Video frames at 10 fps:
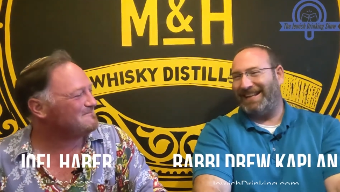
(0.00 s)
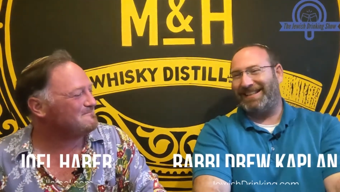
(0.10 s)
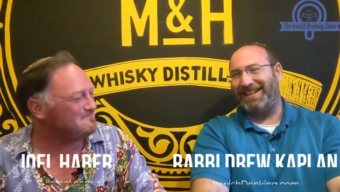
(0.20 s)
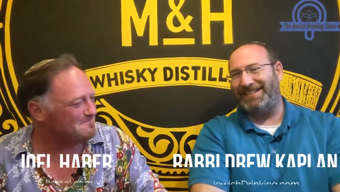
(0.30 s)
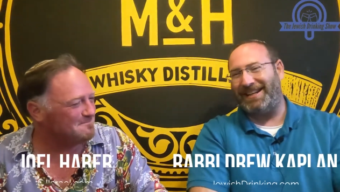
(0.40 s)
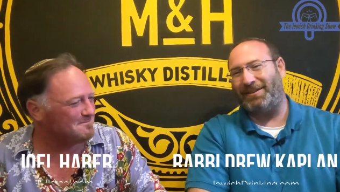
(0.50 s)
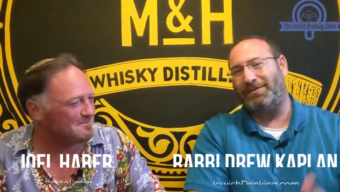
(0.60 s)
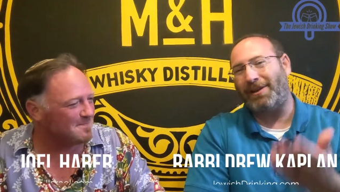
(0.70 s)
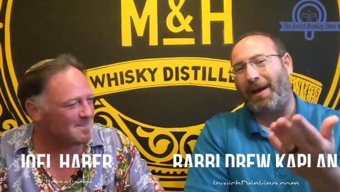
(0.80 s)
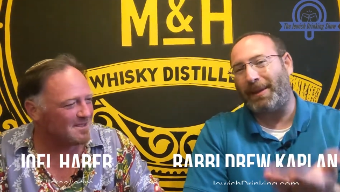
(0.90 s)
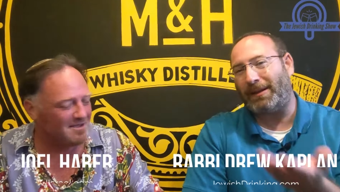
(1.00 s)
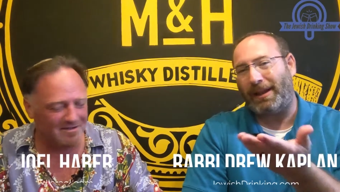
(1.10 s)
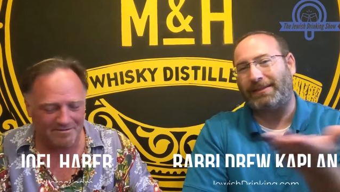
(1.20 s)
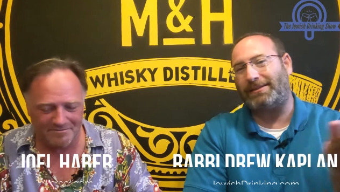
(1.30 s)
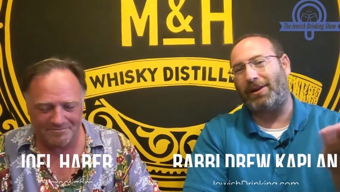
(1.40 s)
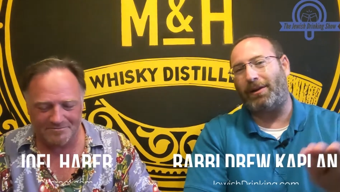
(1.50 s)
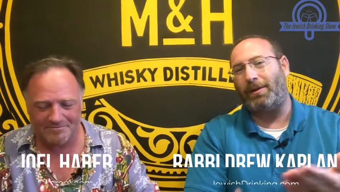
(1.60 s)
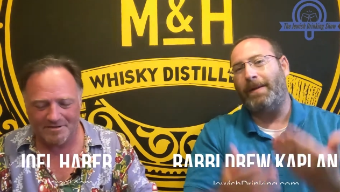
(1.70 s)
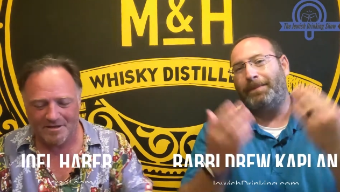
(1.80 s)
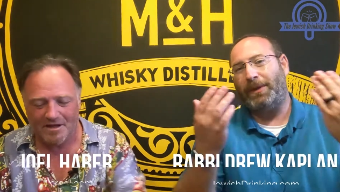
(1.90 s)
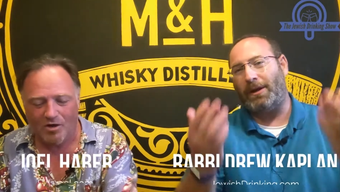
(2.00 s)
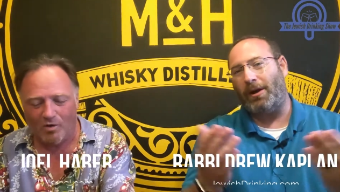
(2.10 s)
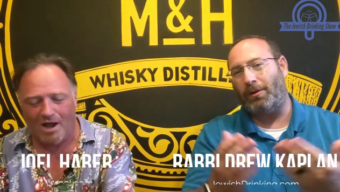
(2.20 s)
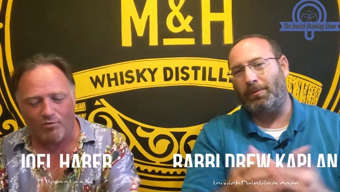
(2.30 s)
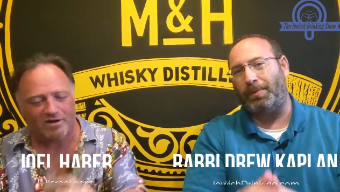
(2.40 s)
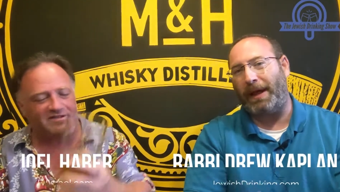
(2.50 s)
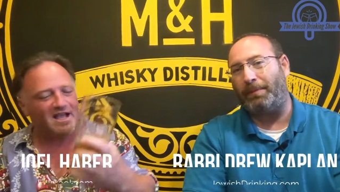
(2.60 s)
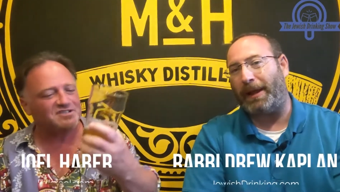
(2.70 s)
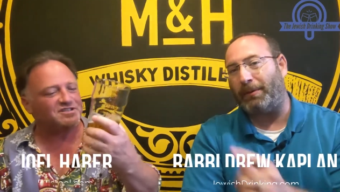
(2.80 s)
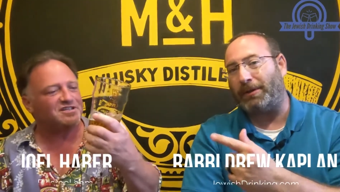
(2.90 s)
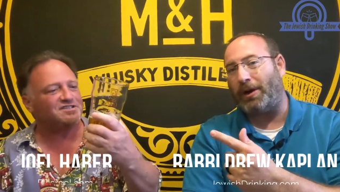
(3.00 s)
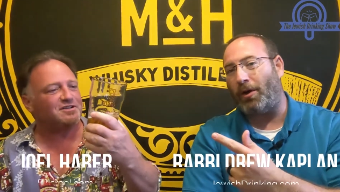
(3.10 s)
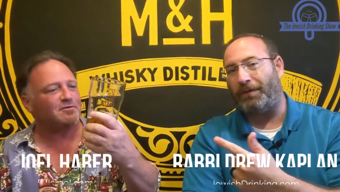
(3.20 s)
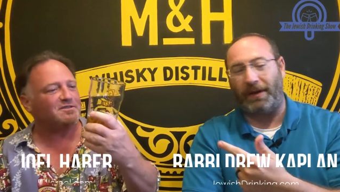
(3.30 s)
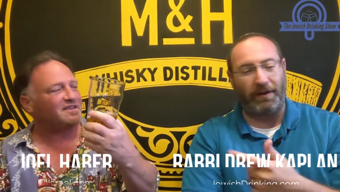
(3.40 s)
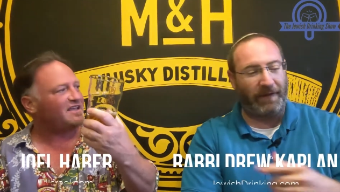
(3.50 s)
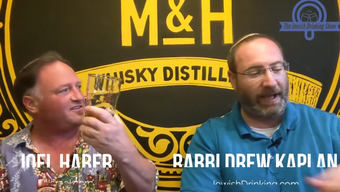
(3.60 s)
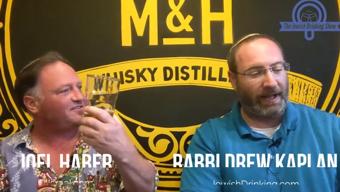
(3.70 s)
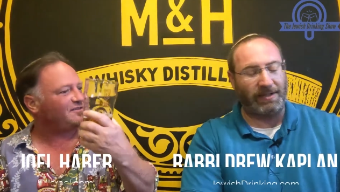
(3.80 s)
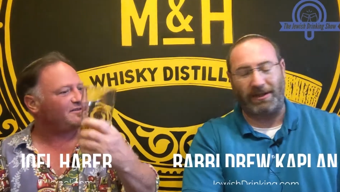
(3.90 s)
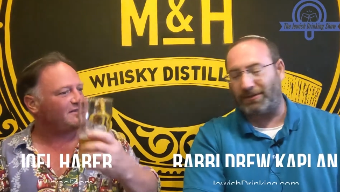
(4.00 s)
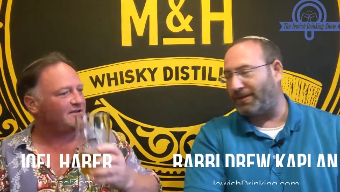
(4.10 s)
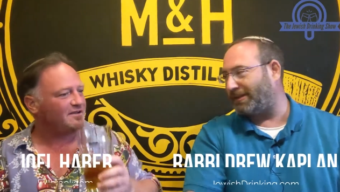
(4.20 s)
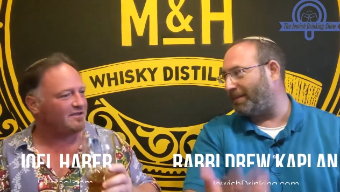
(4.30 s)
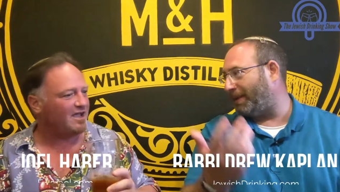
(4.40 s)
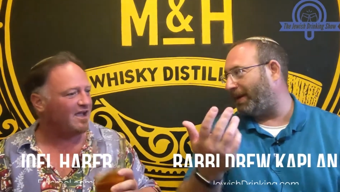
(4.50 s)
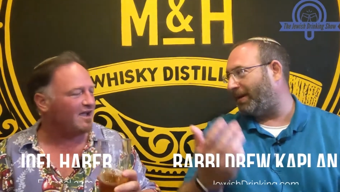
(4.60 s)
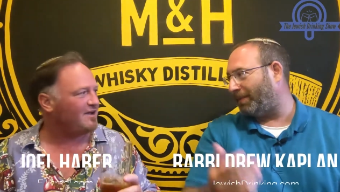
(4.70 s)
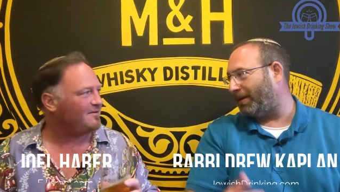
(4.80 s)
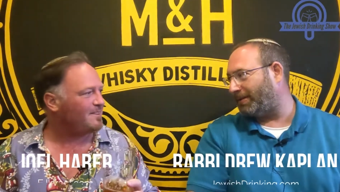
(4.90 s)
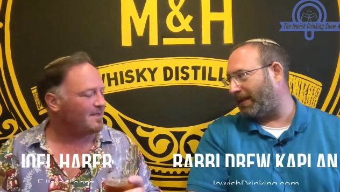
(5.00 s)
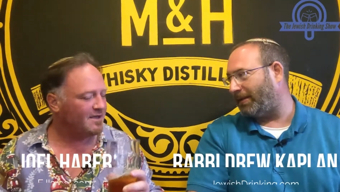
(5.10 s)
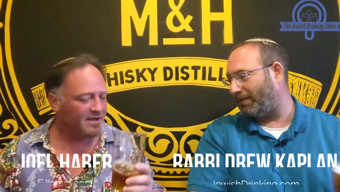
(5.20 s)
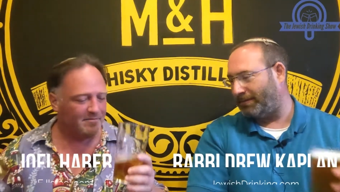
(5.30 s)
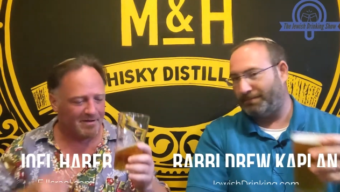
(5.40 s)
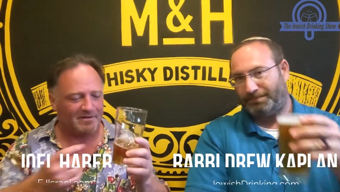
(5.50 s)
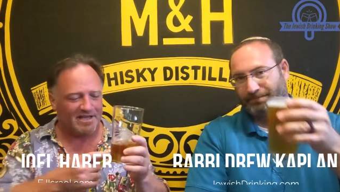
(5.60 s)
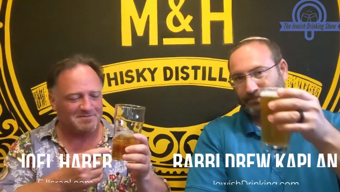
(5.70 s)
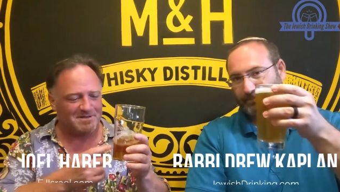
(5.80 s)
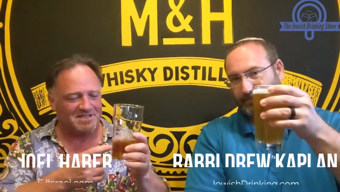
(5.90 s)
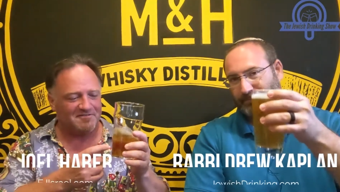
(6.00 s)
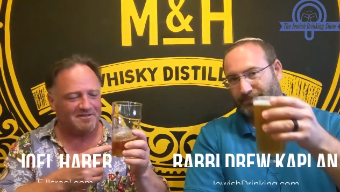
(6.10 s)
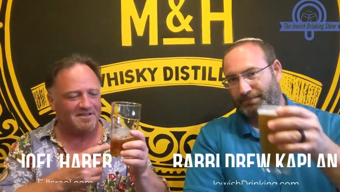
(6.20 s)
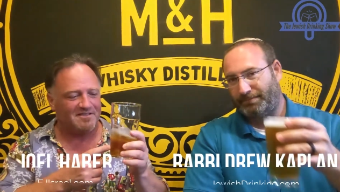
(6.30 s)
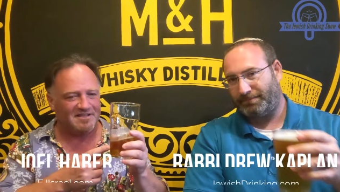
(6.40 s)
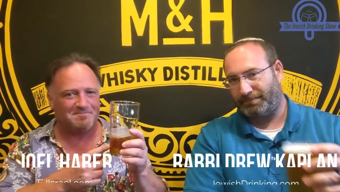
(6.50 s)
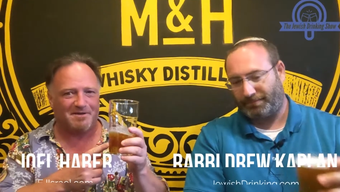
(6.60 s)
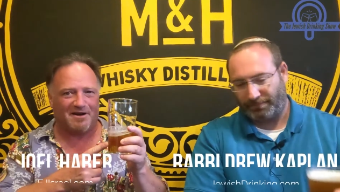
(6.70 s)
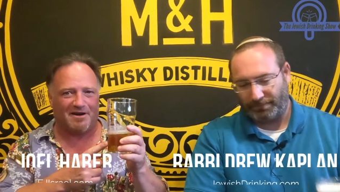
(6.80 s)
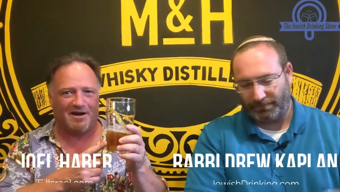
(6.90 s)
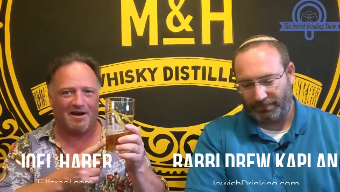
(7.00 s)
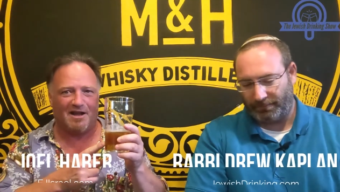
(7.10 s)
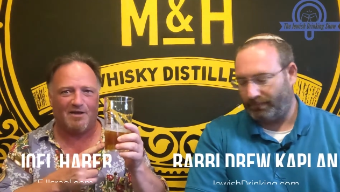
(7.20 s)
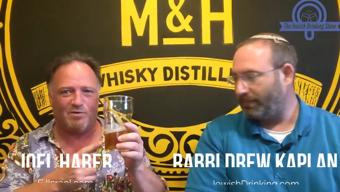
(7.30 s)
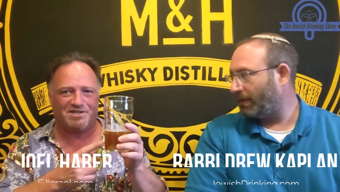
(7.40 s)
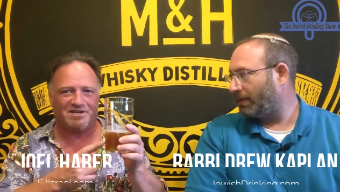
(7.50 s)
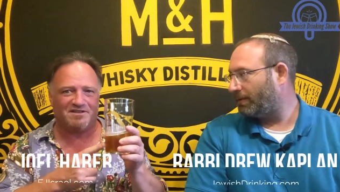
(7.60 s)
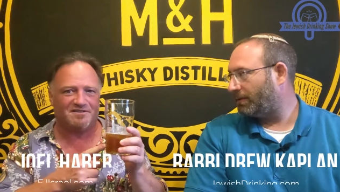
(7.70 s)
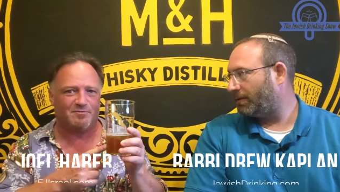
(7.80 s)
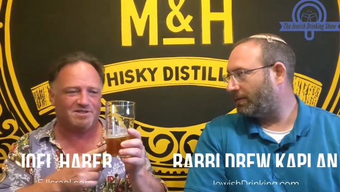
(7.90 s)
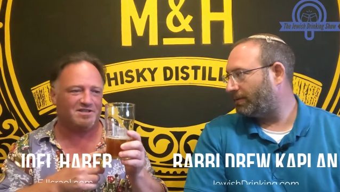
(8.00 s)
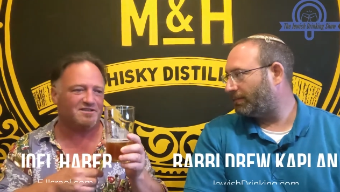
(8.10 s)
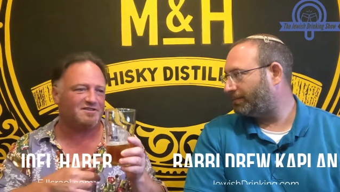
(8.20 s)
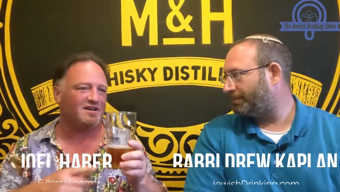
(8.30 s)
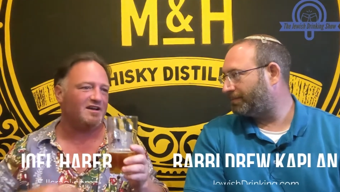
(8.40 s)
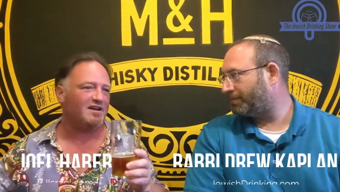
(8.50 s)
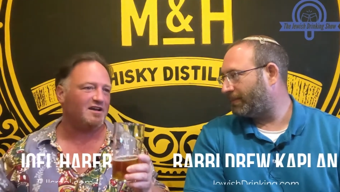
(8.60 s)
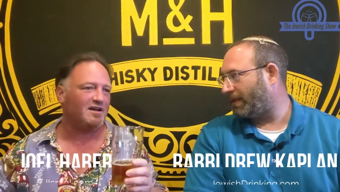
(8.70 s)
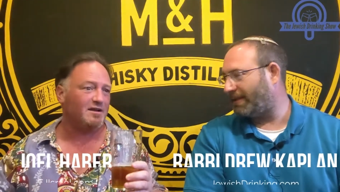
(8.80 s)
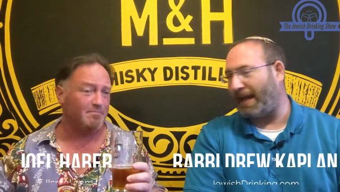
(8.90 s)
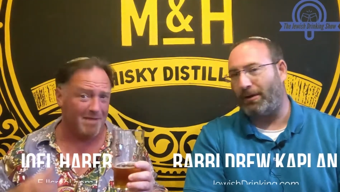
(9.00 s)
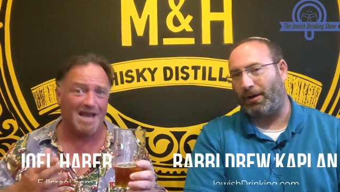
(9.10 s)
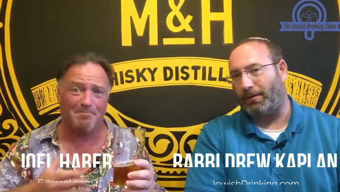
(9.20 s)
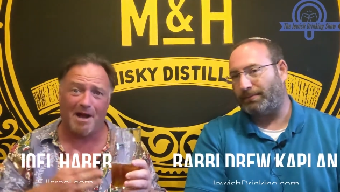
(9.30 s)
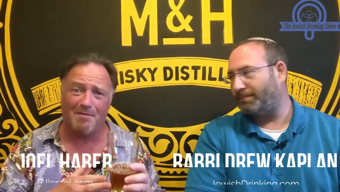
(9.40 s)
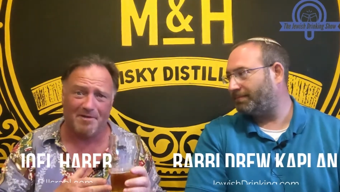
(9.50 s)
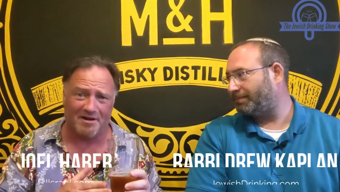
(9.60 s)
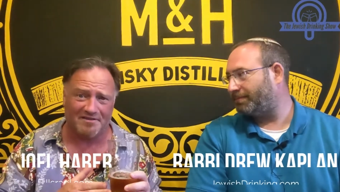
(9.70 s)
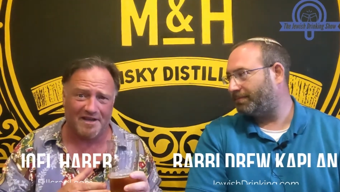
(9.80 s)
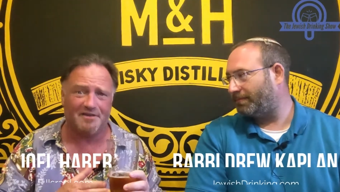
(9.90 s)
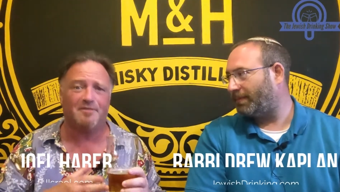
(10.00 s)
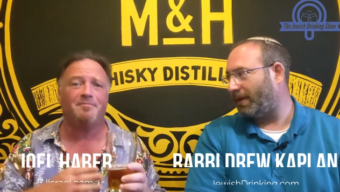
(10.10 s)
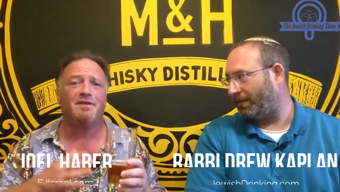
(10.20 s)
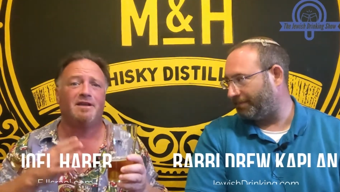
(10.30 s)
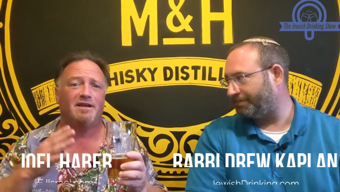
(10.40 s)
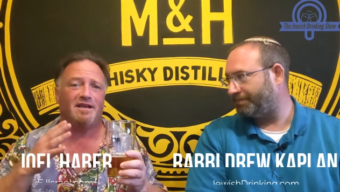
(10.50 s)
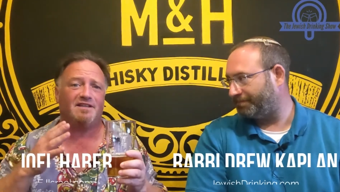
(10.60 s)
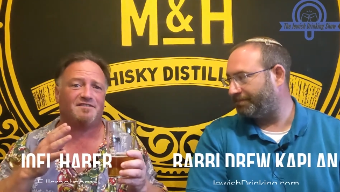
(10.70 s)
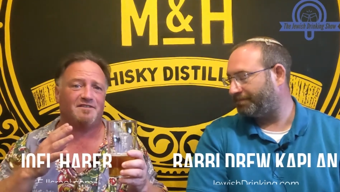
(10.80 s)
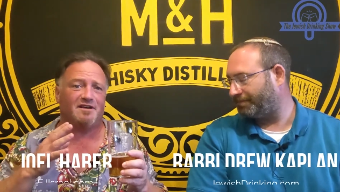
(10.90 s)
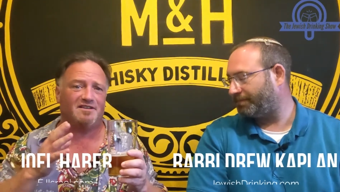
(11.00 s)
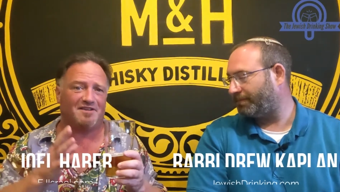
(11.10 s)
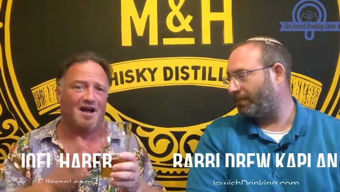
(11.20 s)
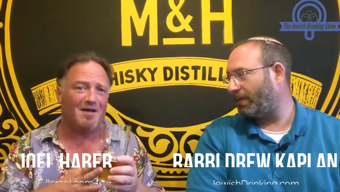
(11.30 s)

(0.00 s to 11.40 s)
Speaker 1: it has continued. So, I mean, let's start, you know, well, play, play with the home field advantage. I was going to say yeah. beer, Beerateinu.
Speaker 2: But, like, specifically this beer, uh, which is which is uh, made by Beerateinu. Yep. It's, uh, it's a